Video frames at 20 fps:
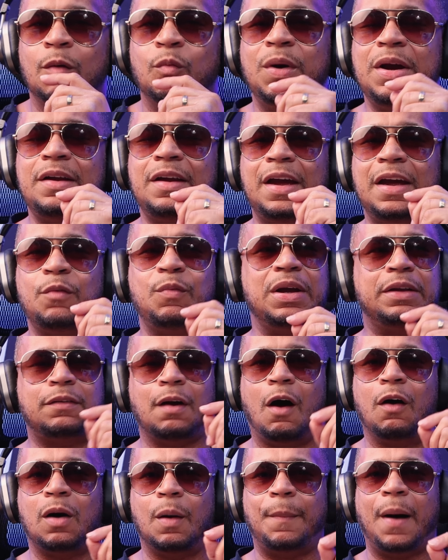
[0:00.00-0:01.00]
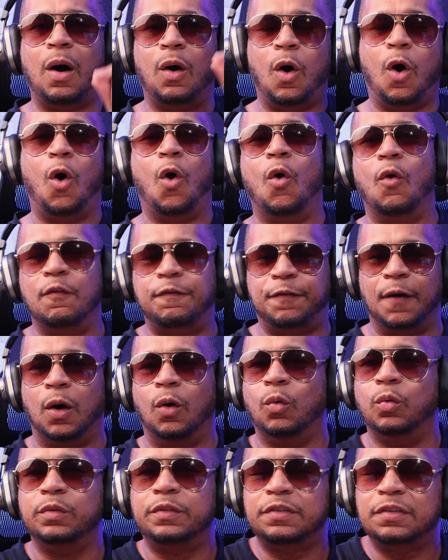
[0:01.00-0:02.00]
We and we talk about old
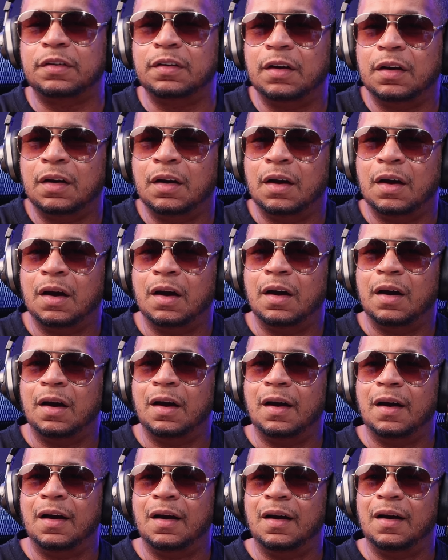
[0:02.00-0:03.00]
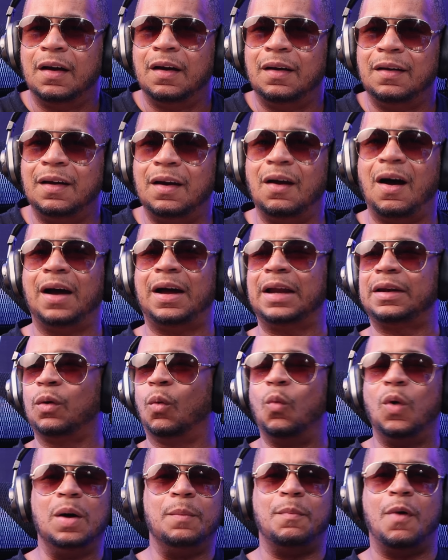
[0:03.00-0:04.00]
phones. You know, I got
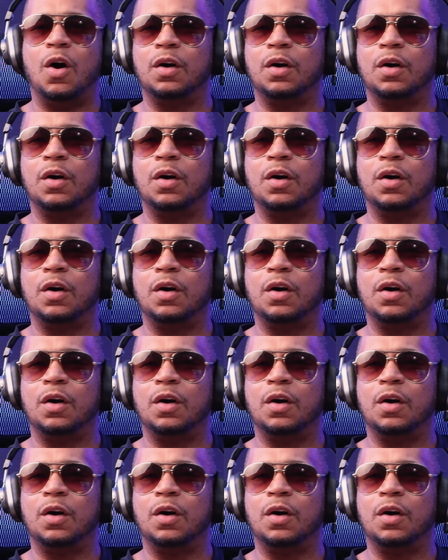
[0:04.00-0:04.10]
the one